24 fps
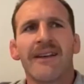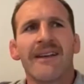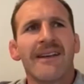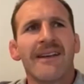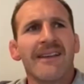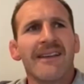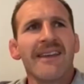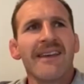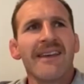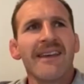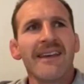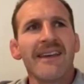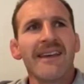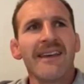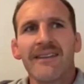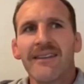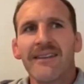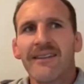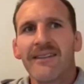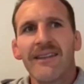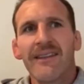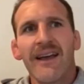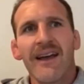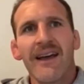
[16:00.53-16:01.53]

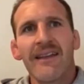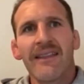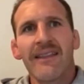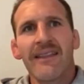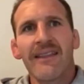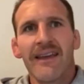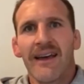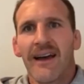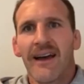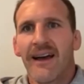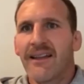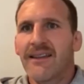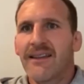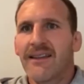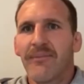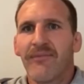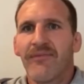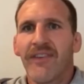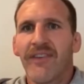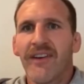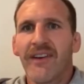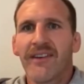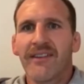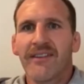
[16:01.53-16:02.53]
They're
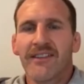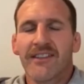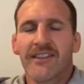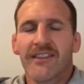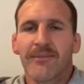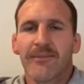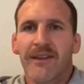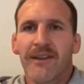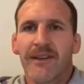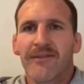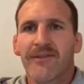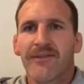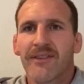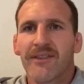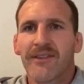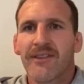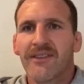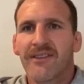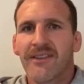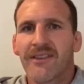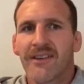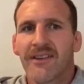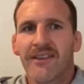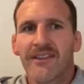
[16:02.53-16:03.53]
very respectful in
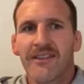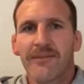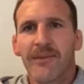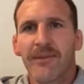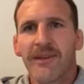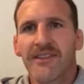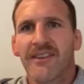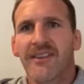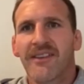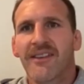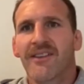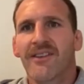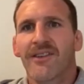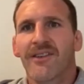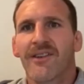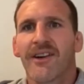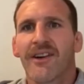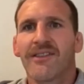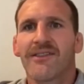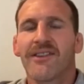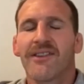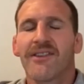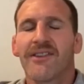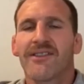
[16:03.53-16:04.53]
New Zealand, especially in
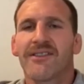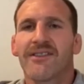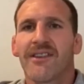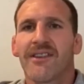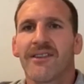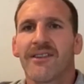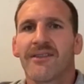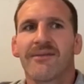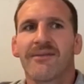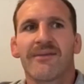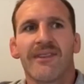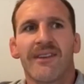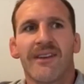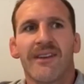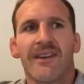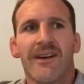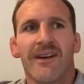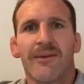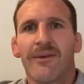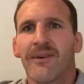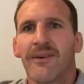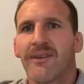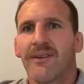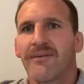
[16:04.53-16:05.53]
Christchurch. So,
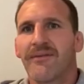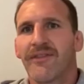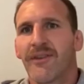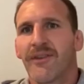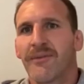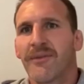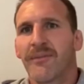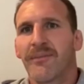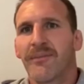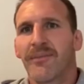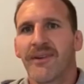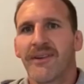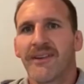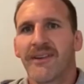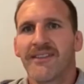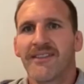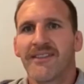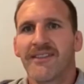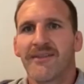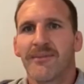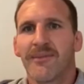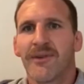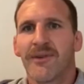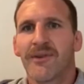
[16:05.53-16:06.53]
from a pretty
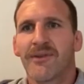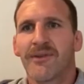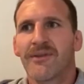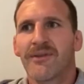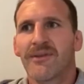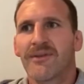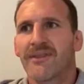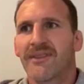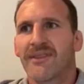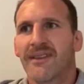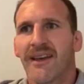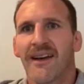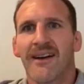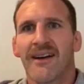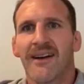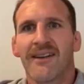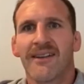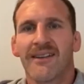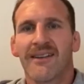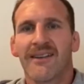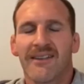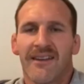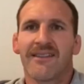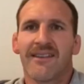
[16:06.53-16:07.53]
small
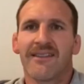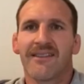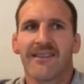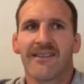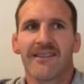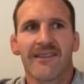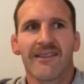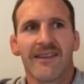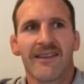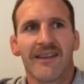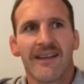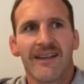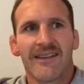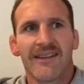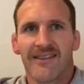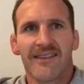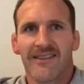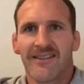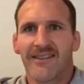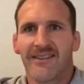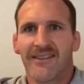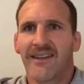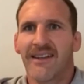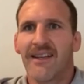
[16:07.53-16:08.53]
town, it's a
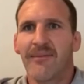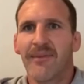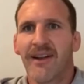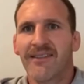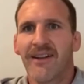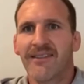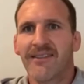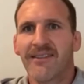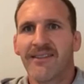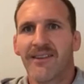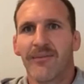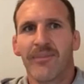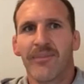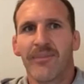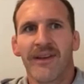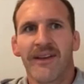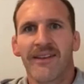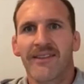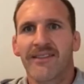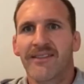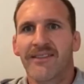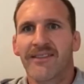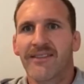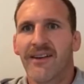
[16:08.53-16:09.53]
city, but it's not
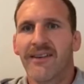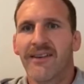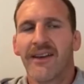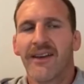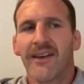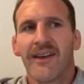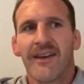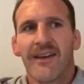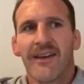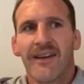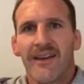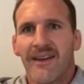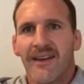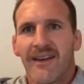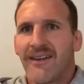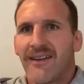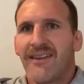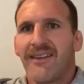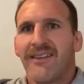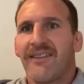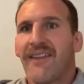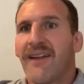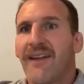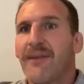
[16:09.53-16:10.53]
big. So
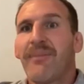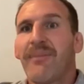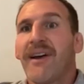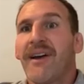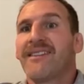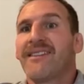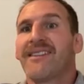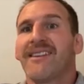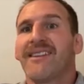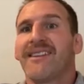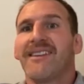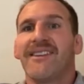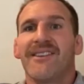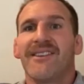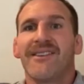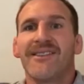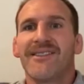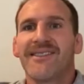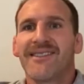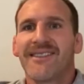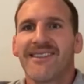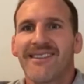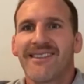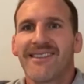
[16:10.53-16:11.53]
they're basically
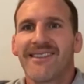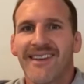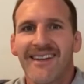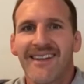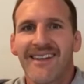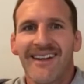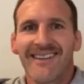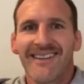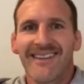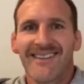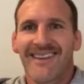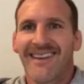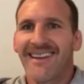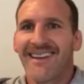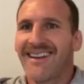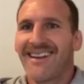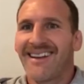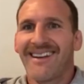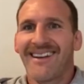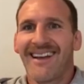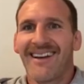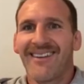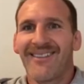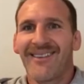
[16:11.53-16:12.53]
used to seeing us
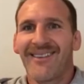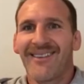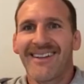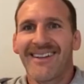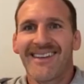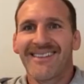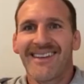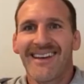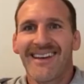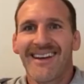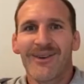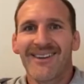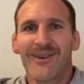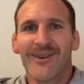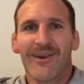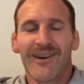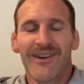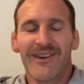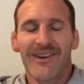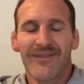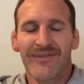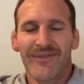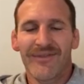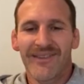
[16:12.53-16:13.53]
getting around town
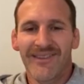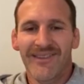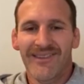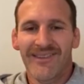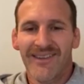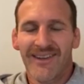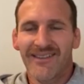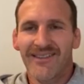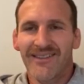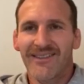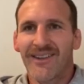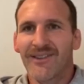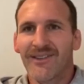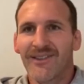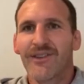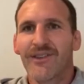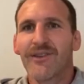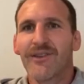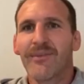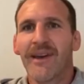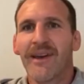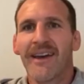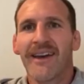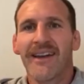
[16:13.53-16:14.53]
quite often. So it's not
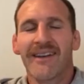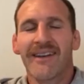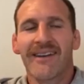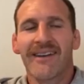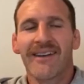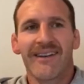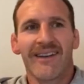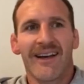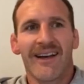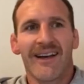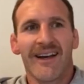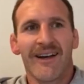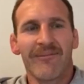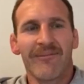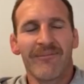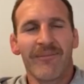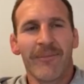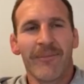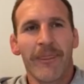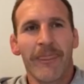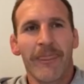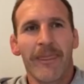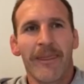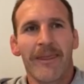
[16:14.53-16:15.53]
too bad.
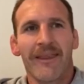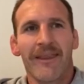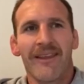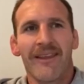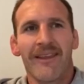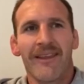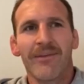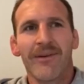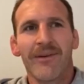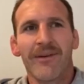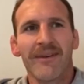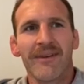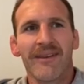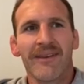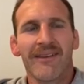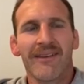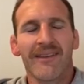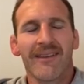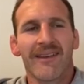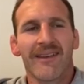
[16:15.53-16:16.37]
Probably